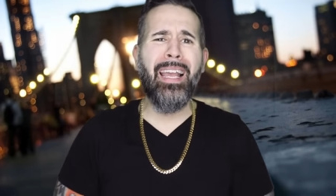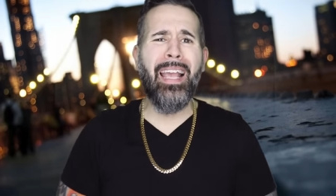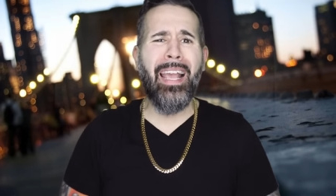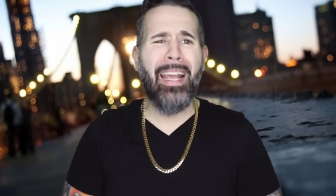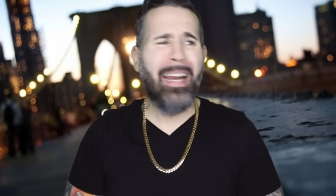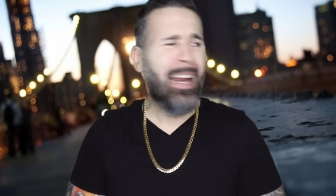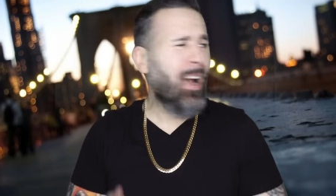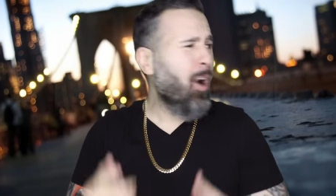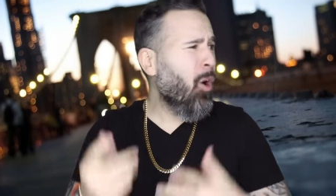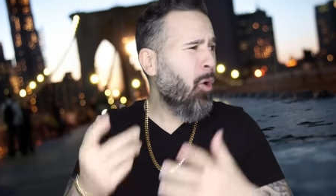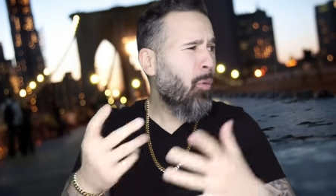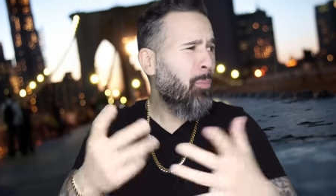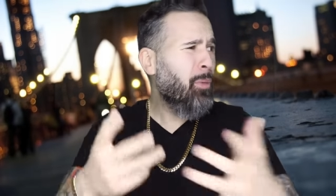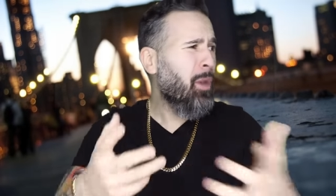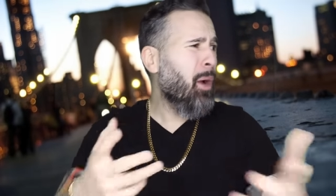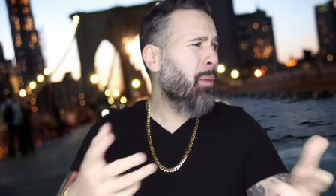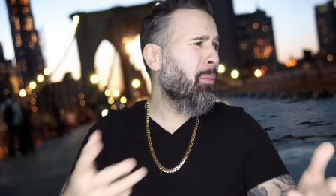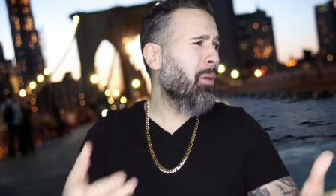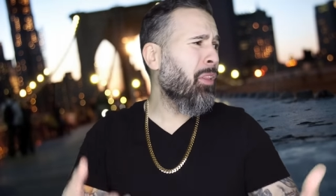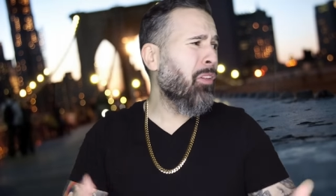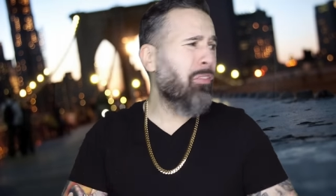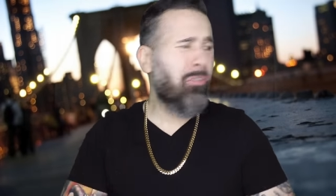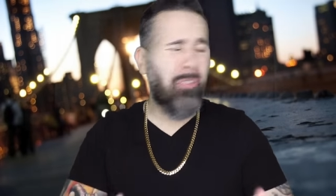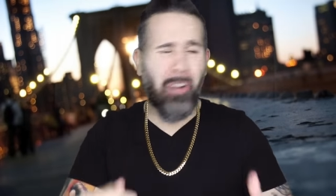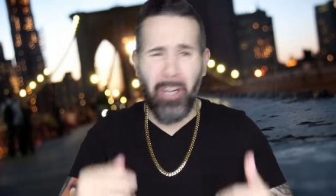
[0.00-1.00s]
And I hope y'all
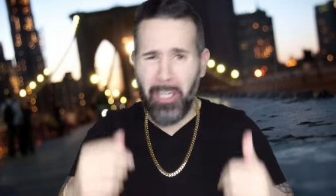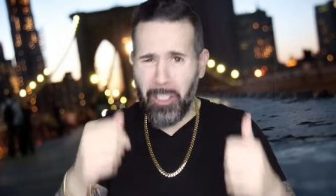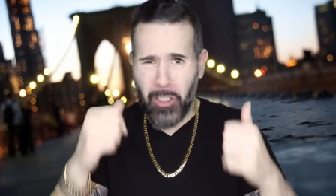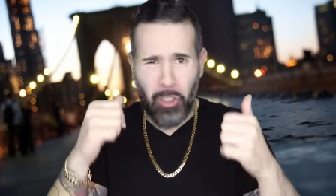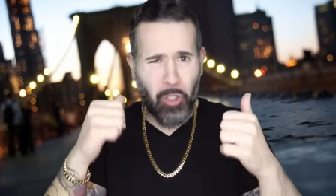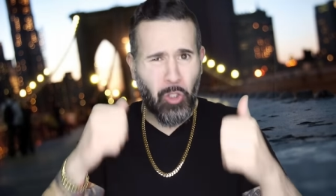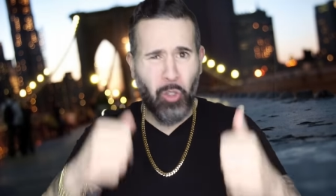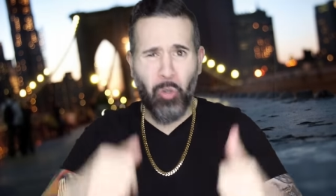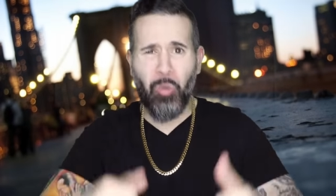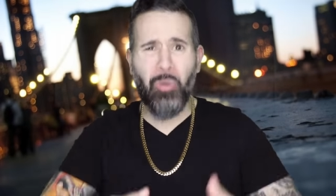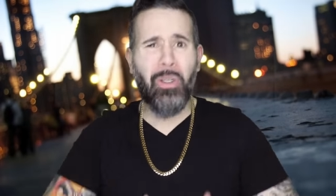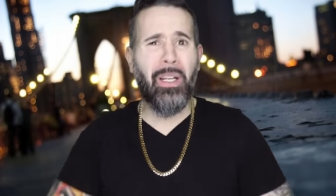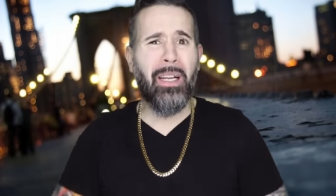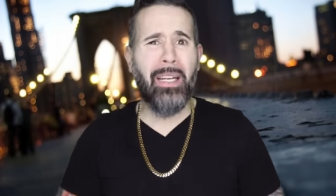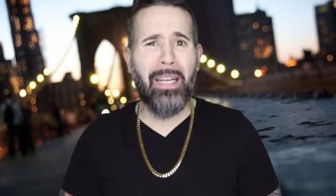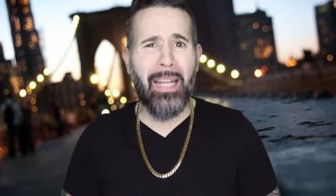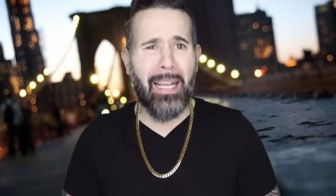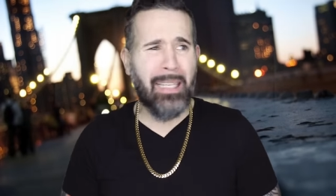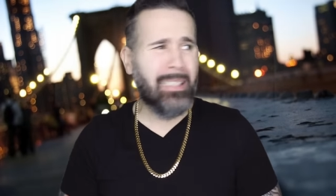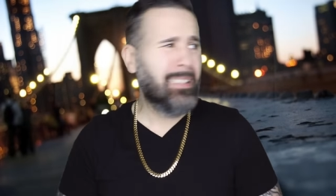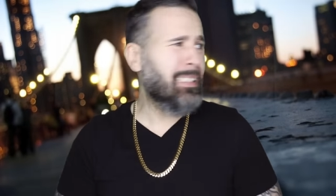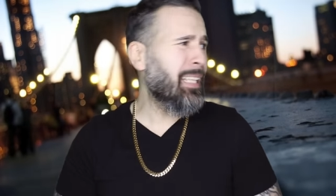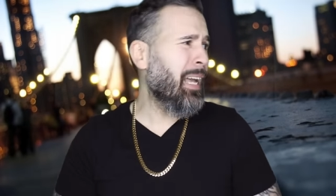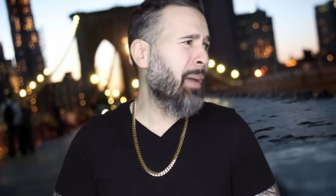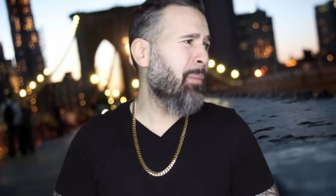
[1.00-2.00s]
motherfuckers tune in
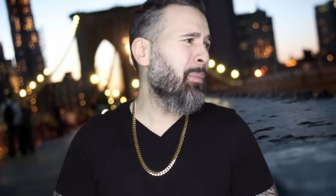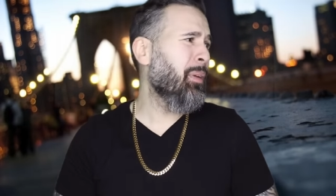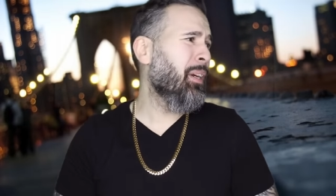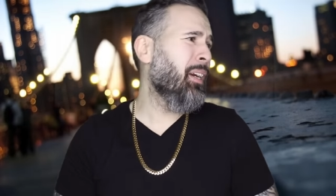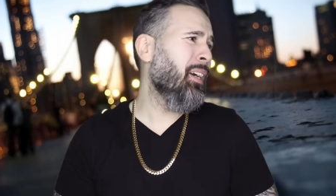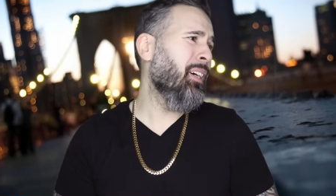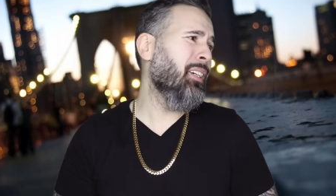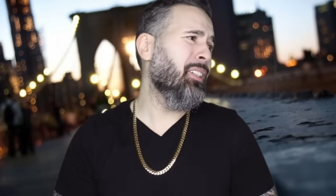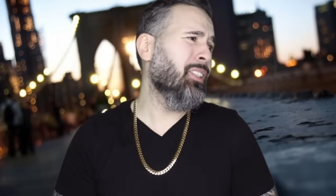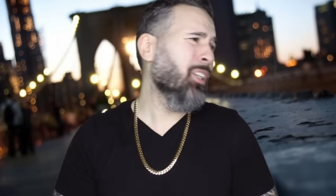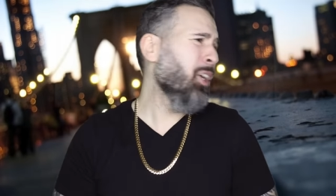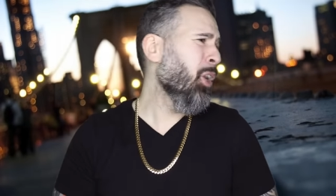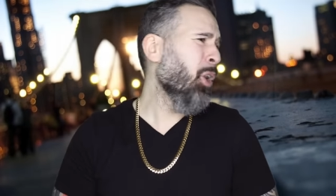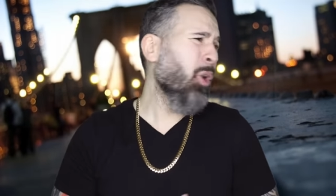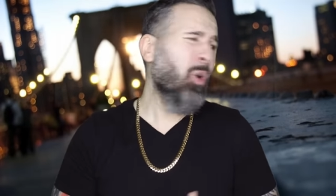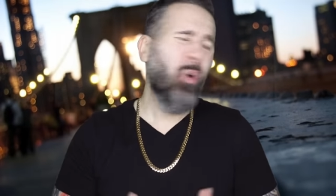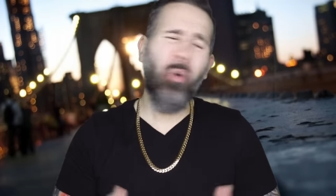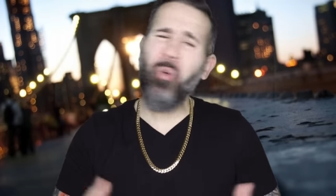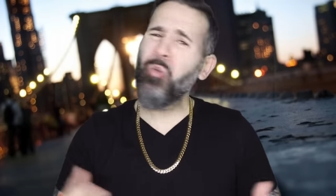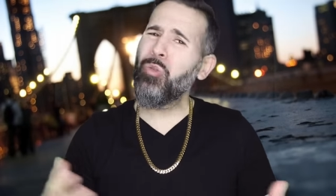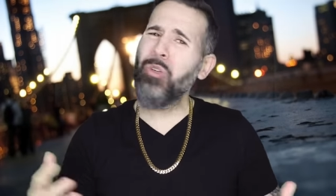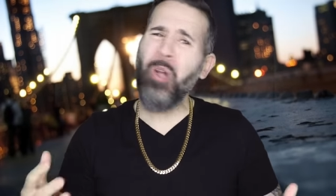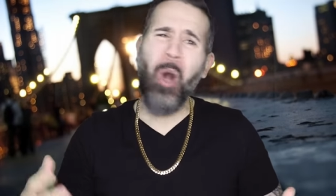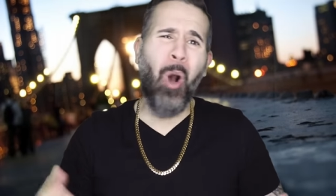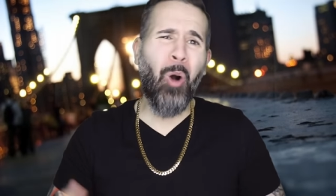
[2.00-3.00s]
next time because
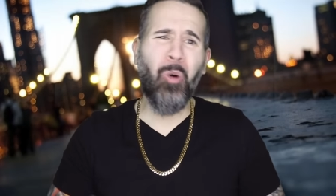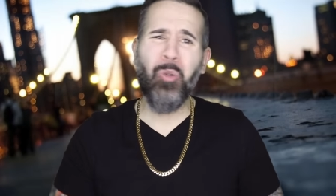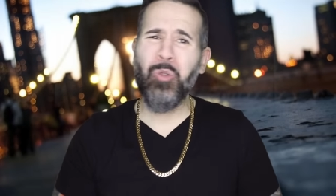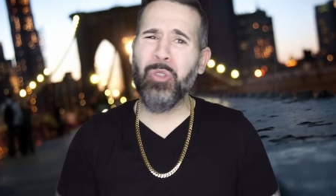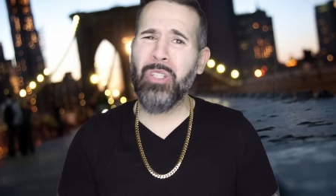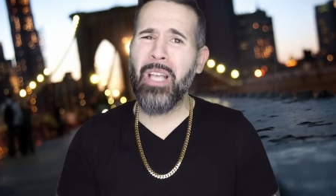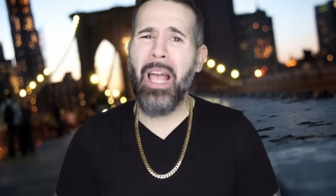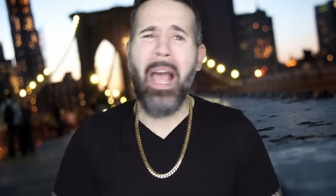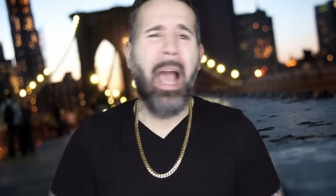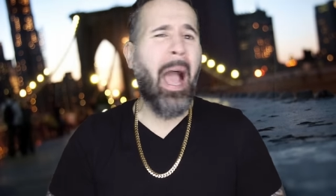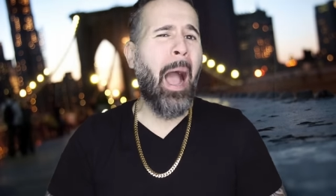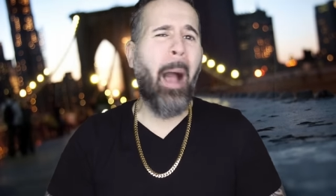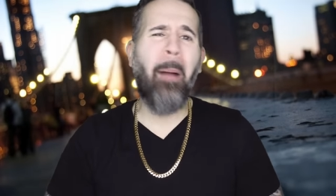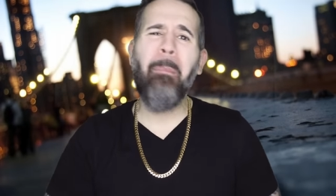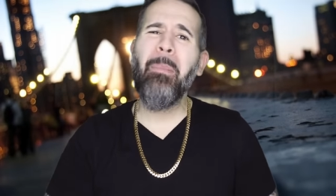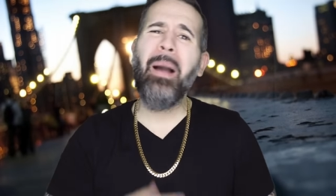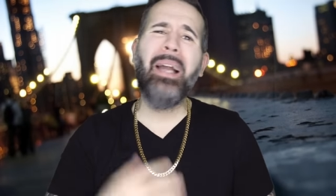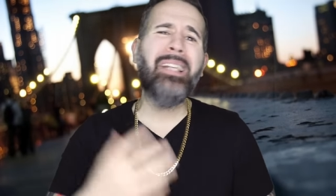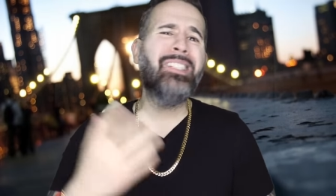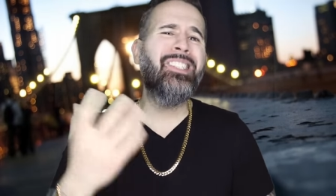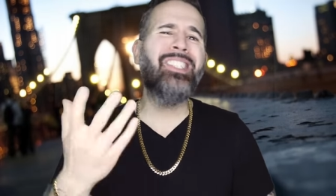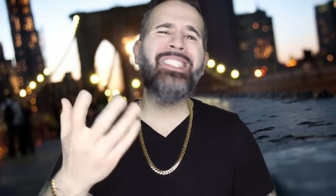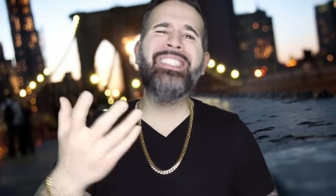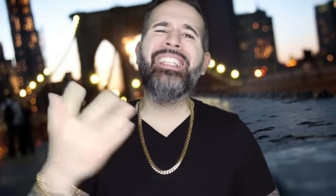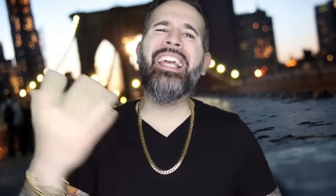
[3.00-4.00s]
who knows? I
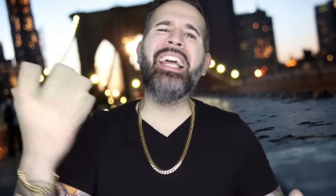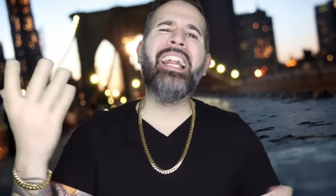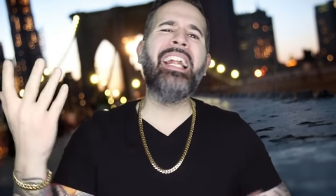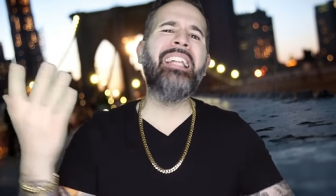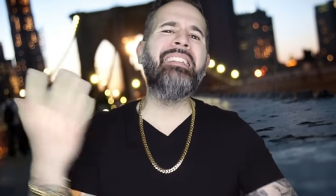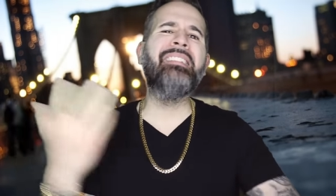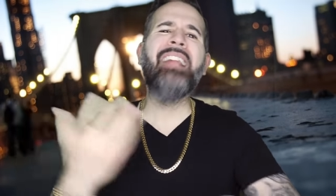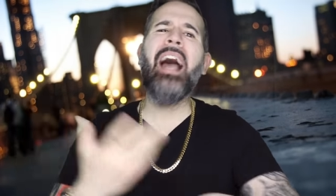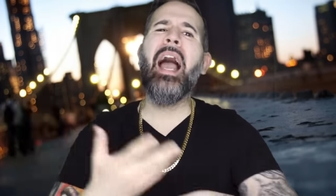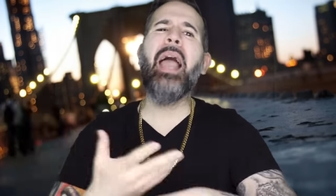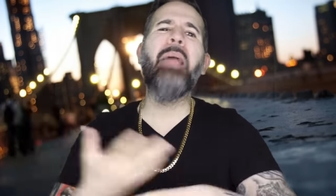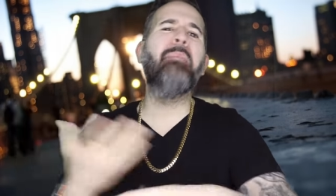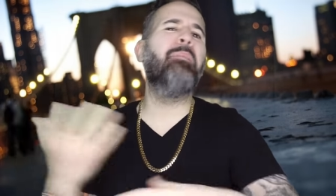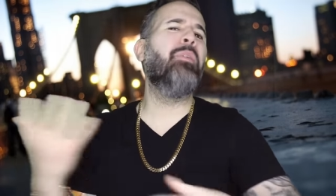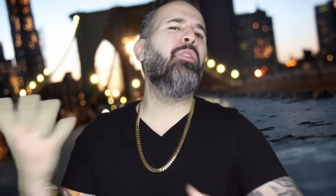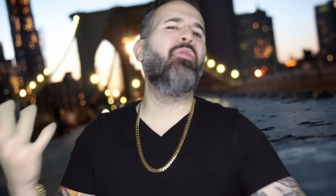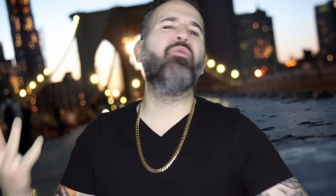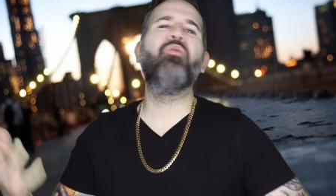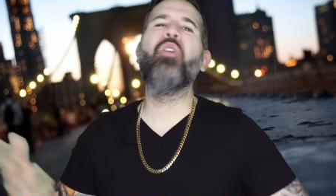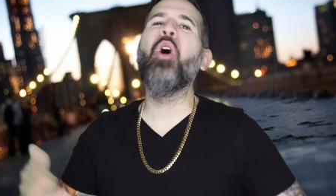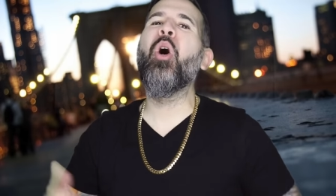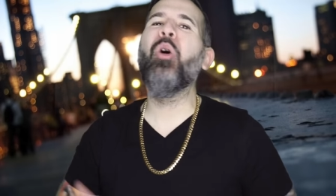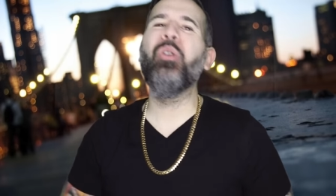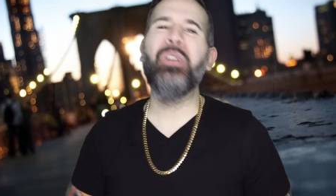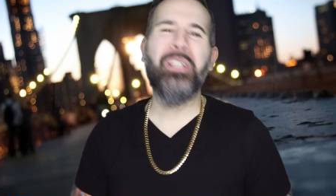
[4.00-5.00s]
might just get a
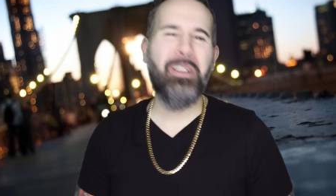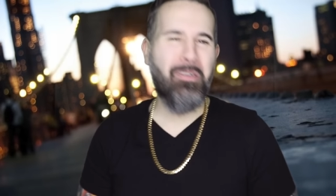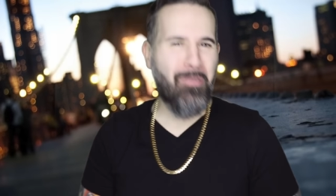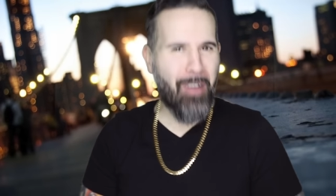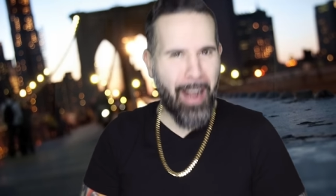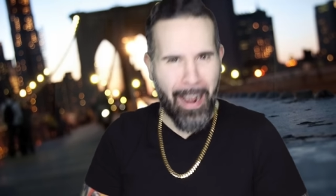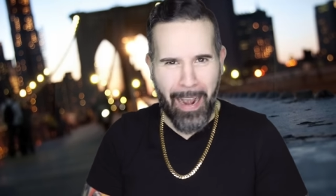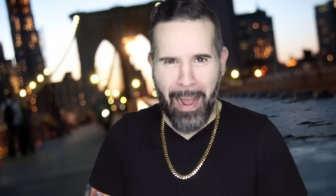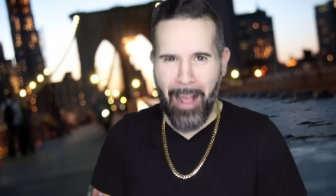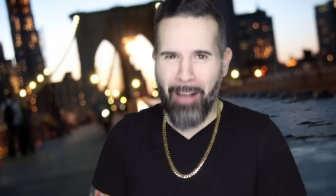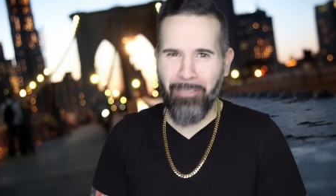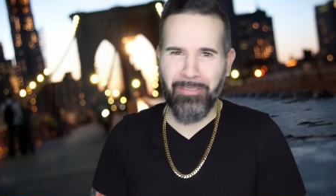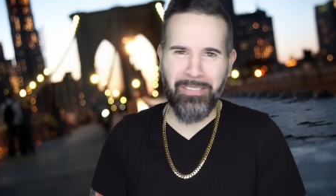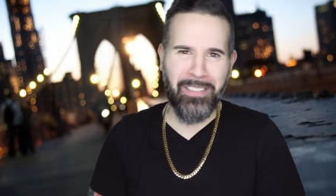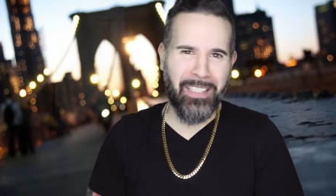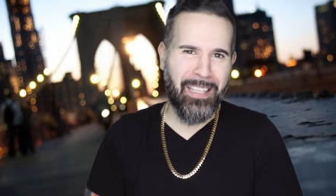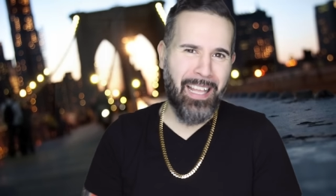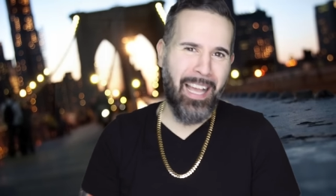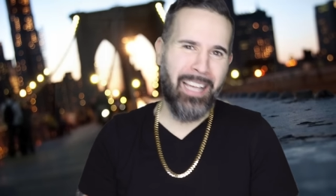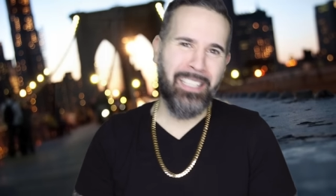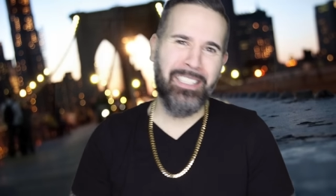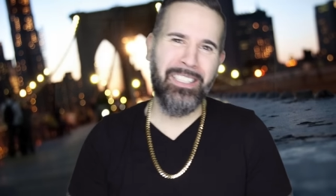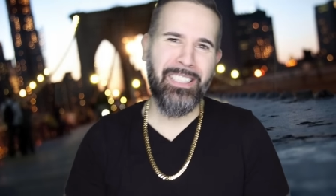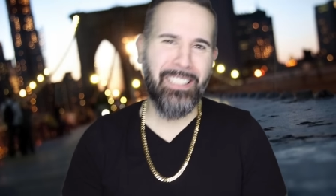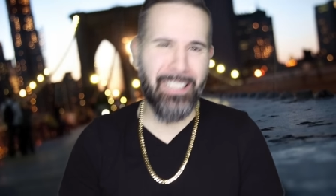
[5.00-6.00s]
diamond rollie right after
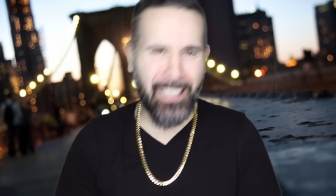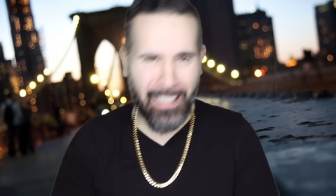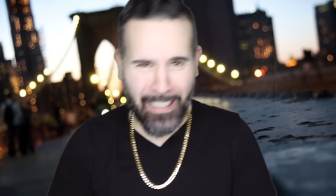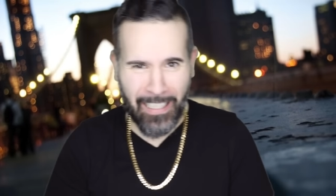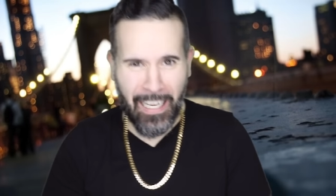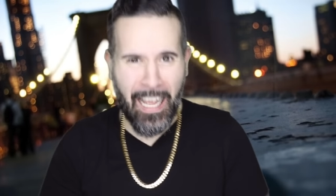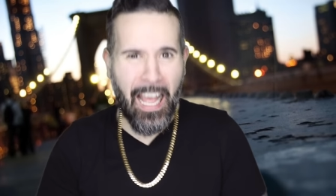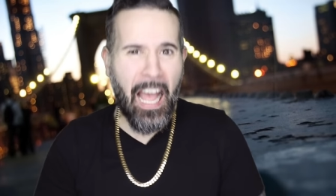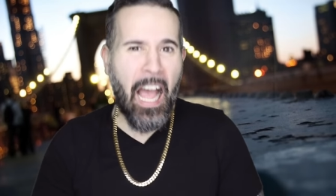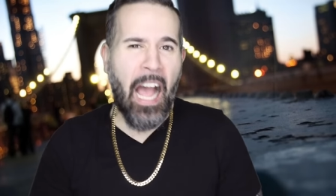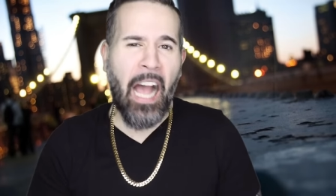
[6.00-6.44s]
that shit.